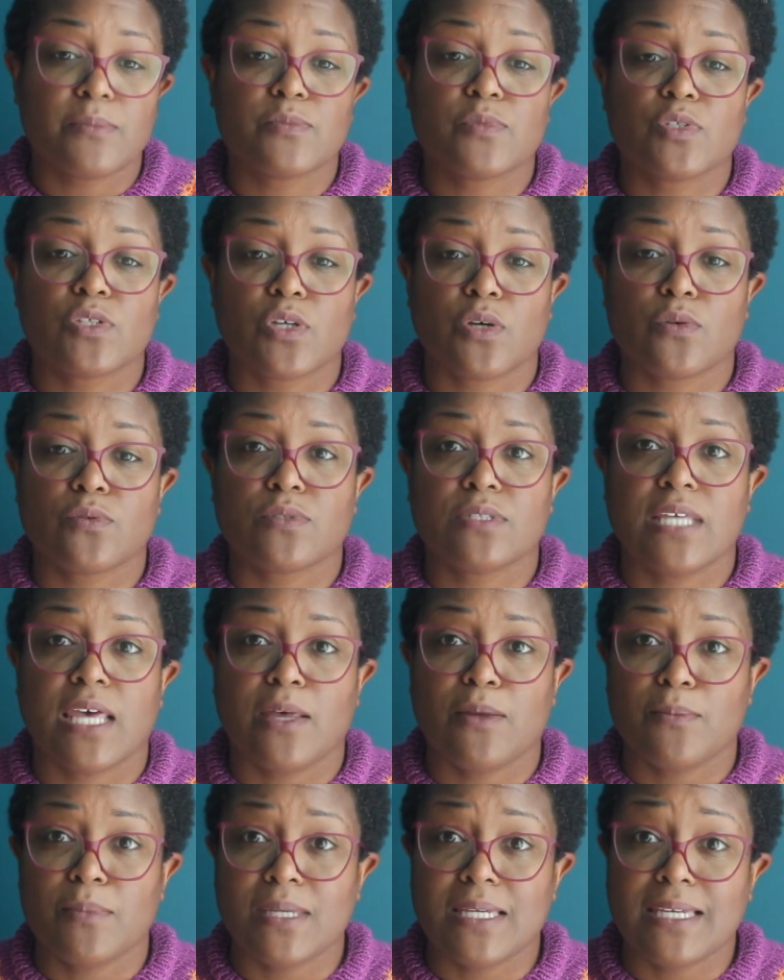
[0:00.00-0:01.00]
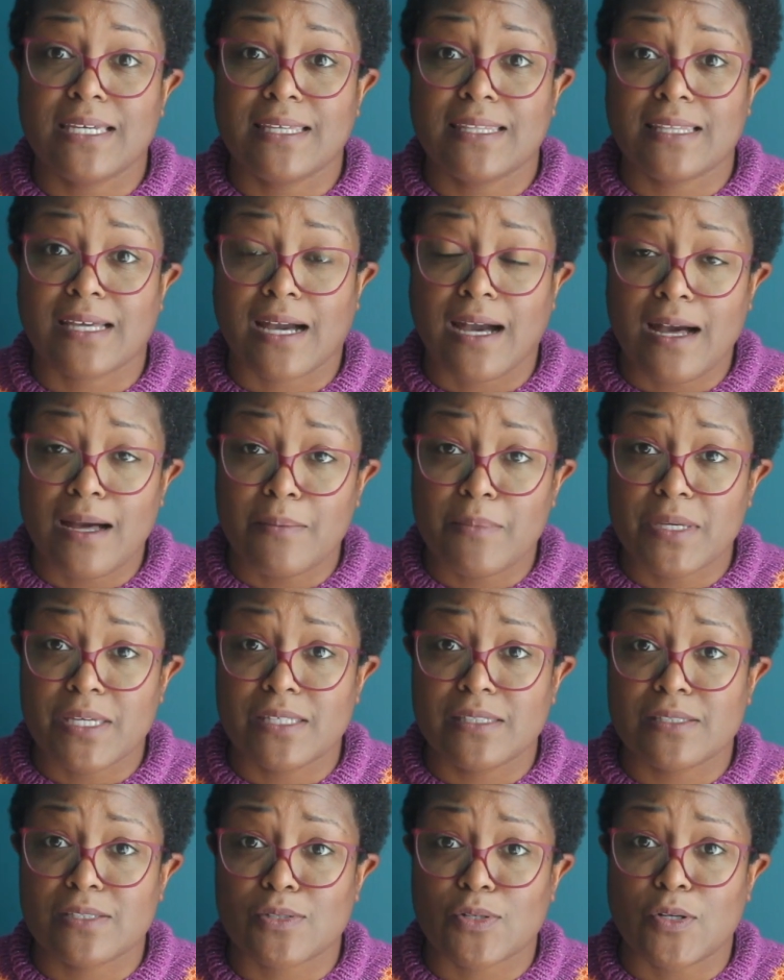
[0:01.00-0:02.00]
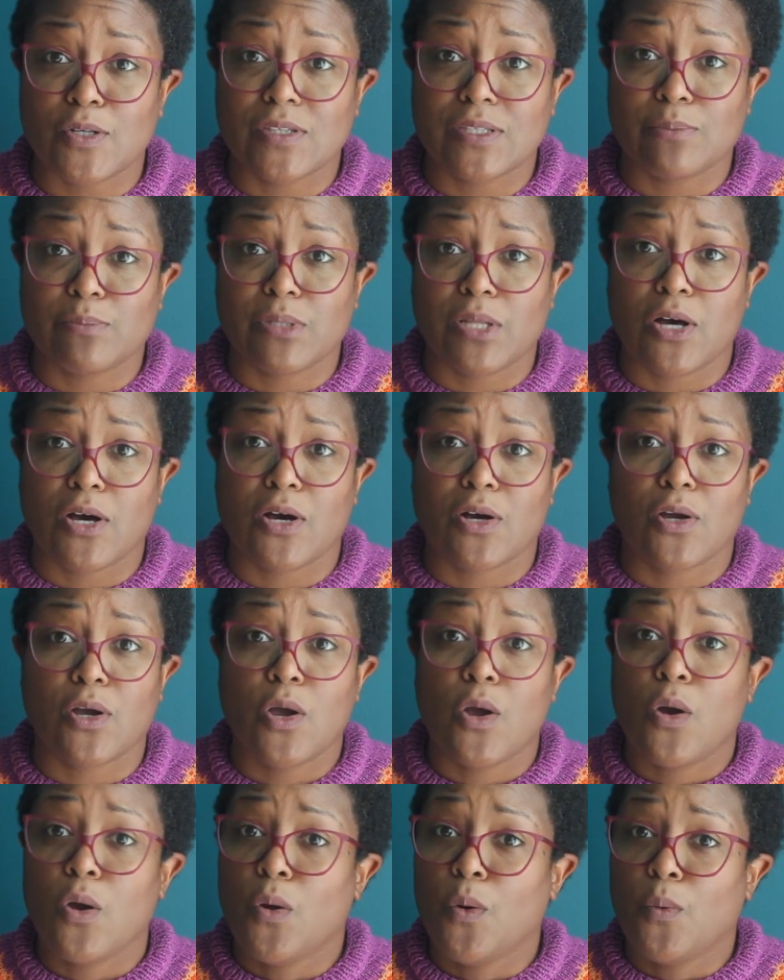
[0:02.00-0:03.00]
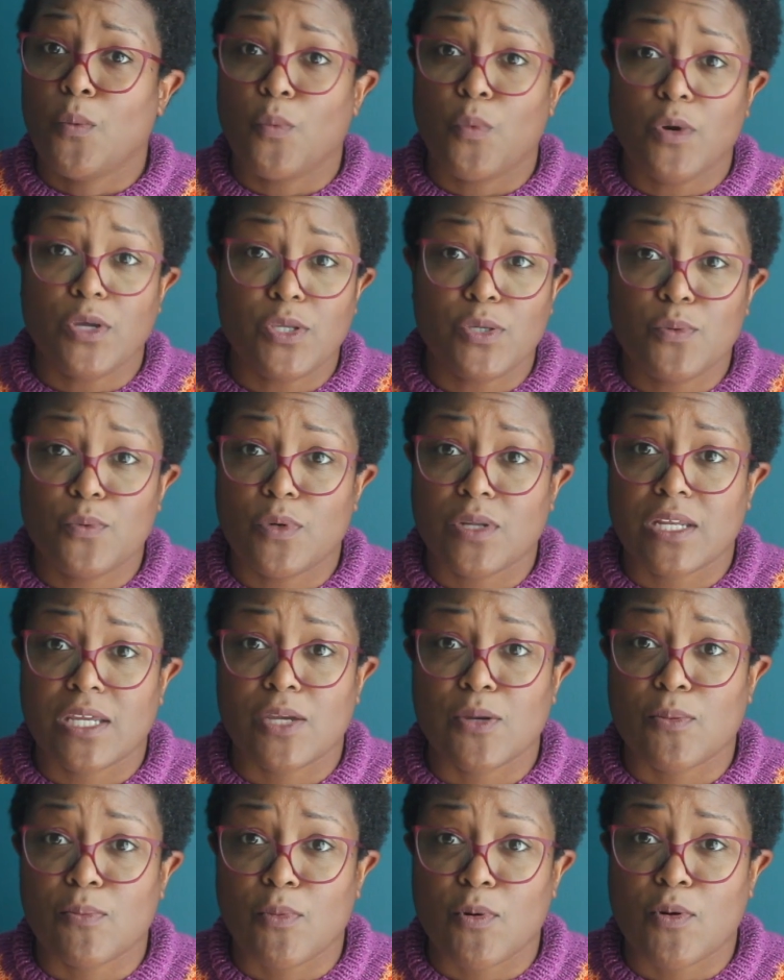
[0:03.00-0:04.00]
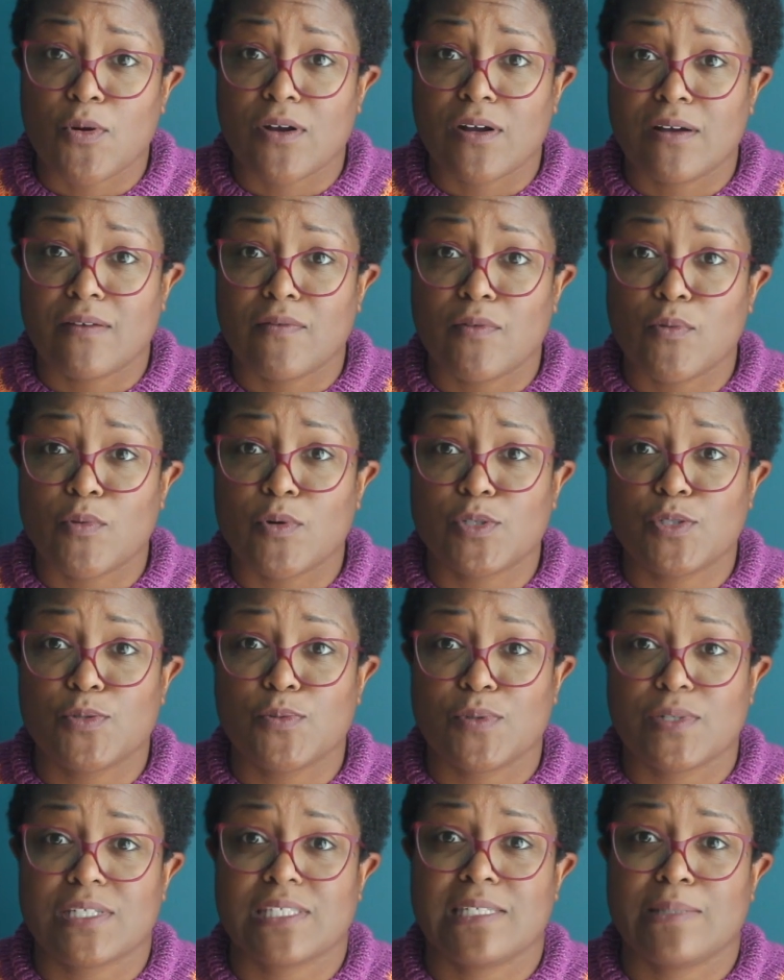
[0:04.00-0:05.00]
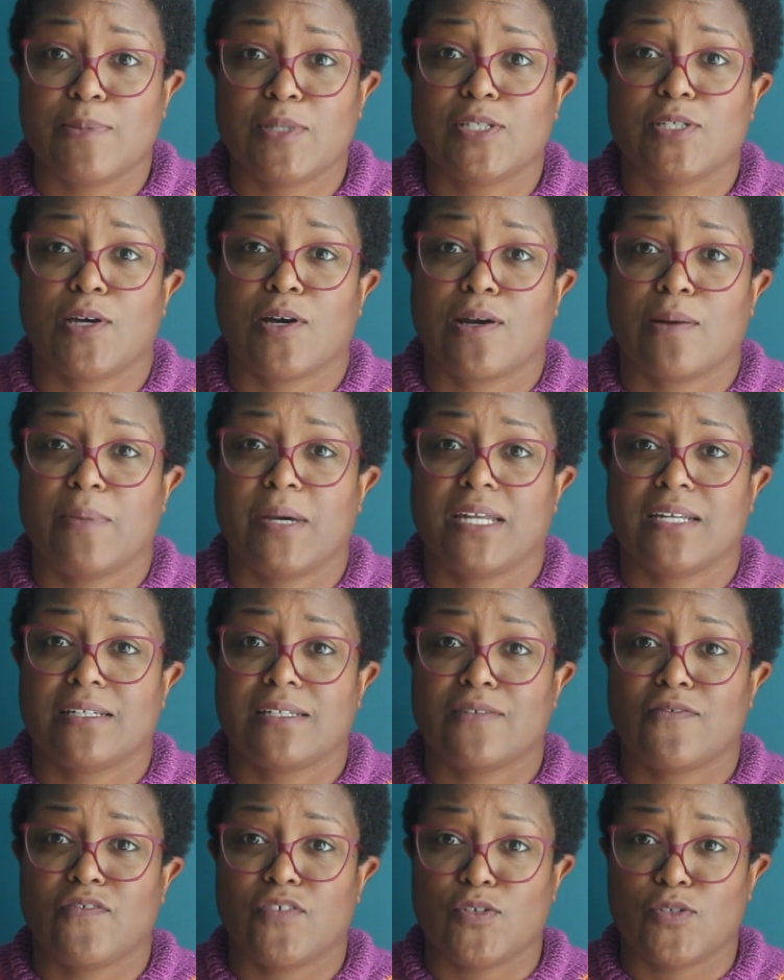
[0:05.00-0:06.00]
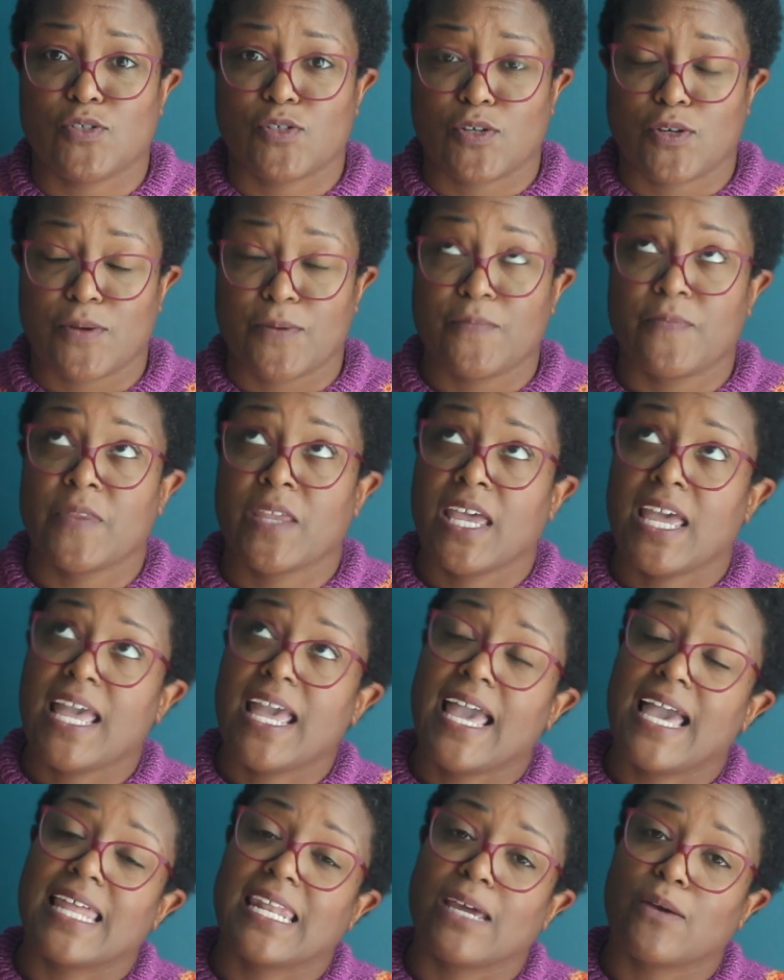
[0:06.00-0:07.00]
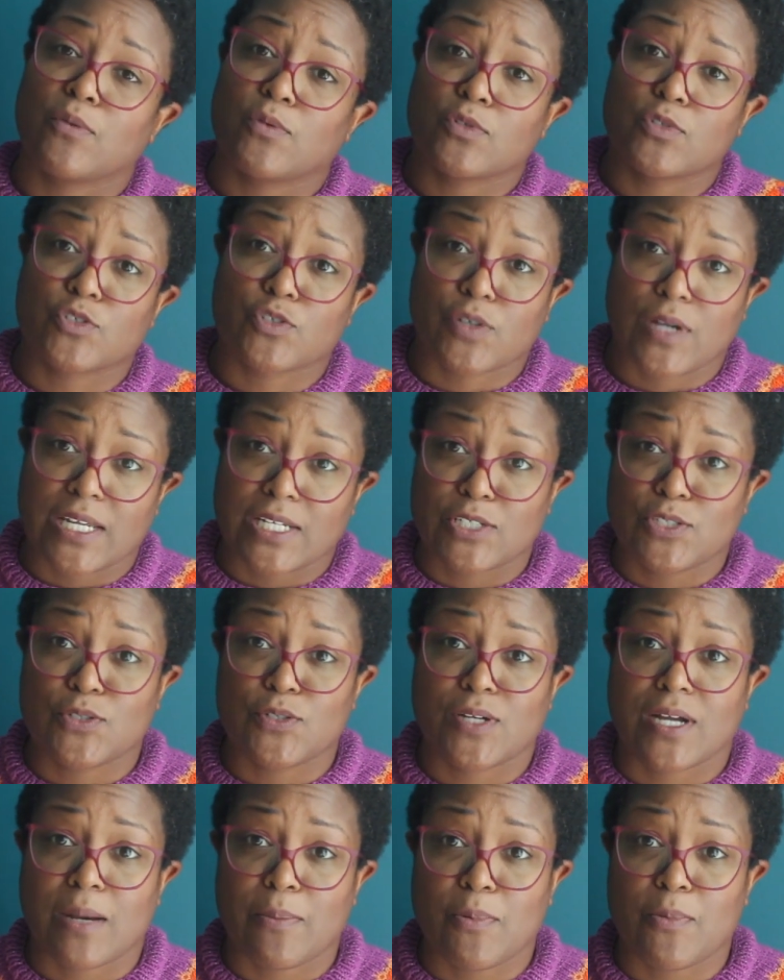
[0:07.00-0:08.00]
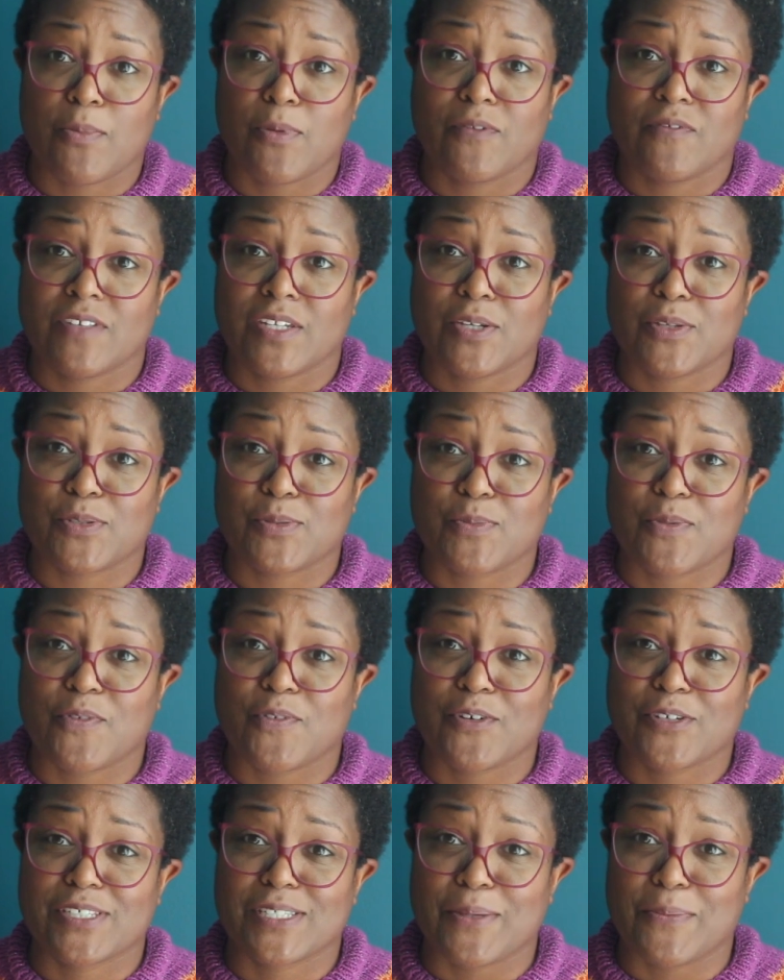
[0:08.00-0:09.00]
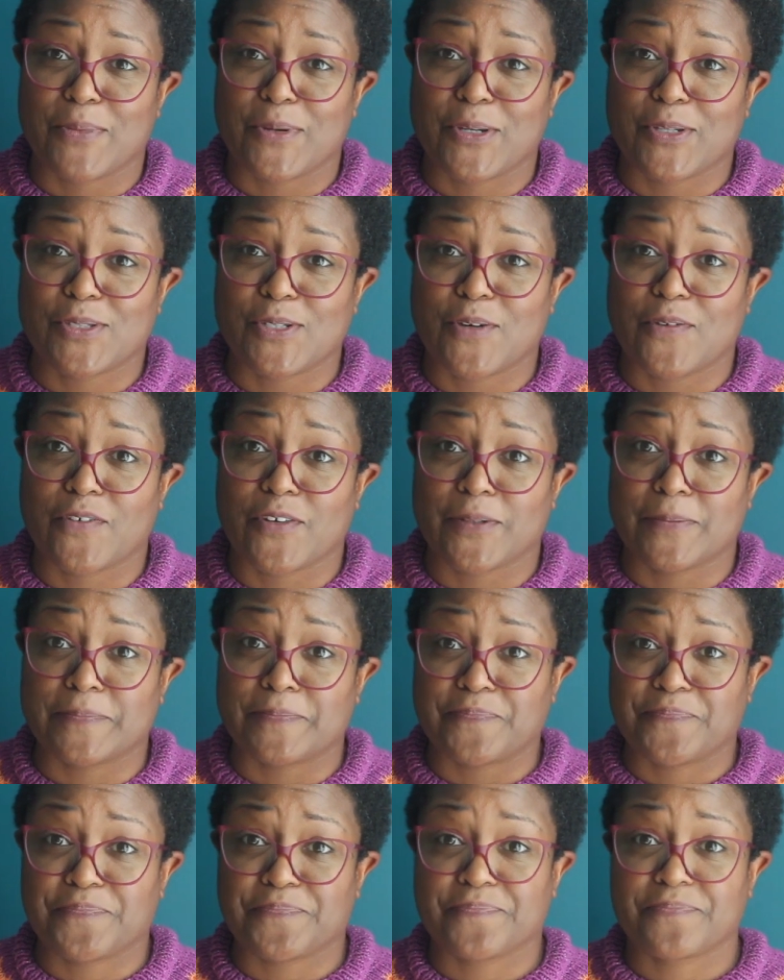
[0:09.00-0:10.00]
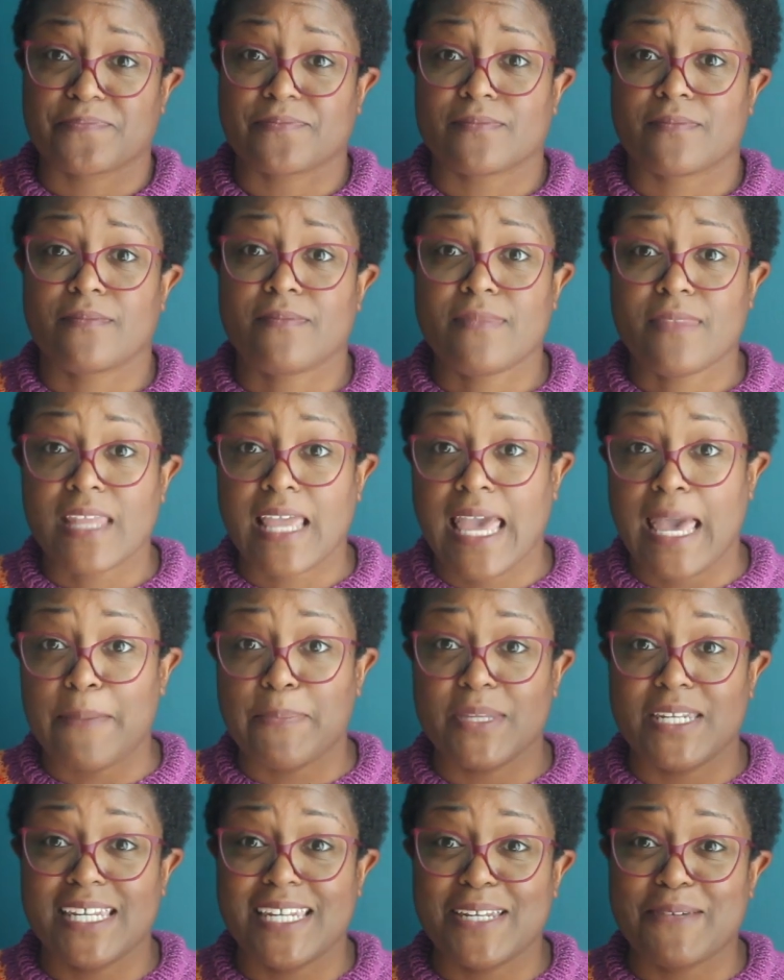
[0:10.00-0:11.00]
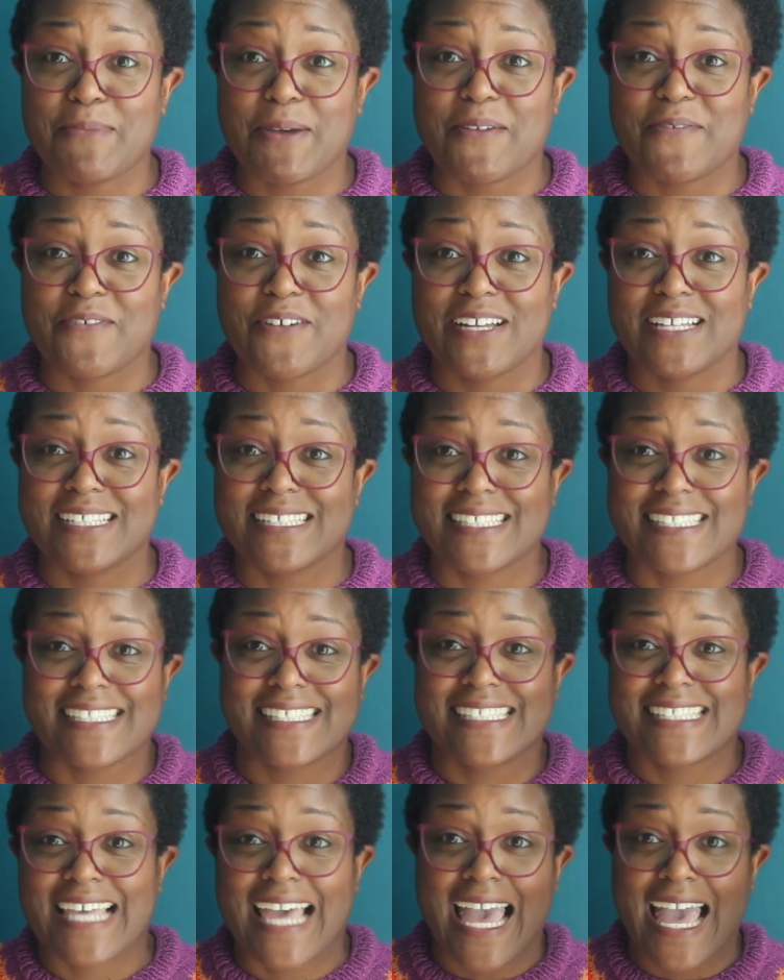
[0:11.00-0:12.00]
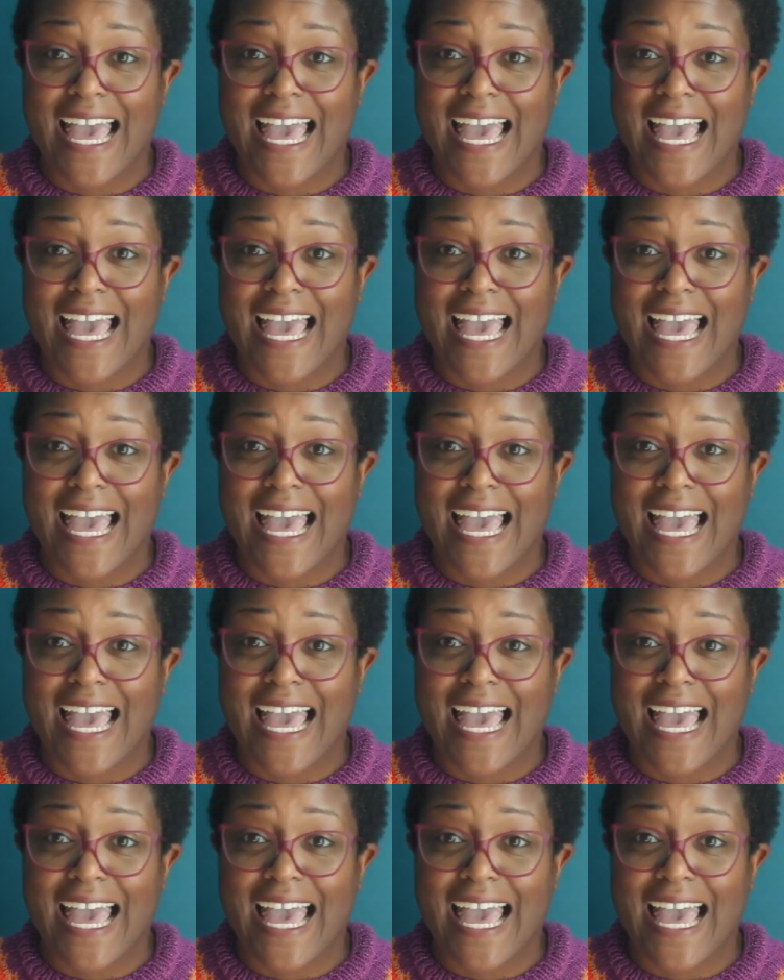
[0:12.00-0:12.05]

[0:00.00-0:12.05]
So tell me in the comments or on the blog what you want to hear more of and what you want to see me talk about in the future. And I will try to shoot a couple more videos before summer is over. Happy knitting, my friends.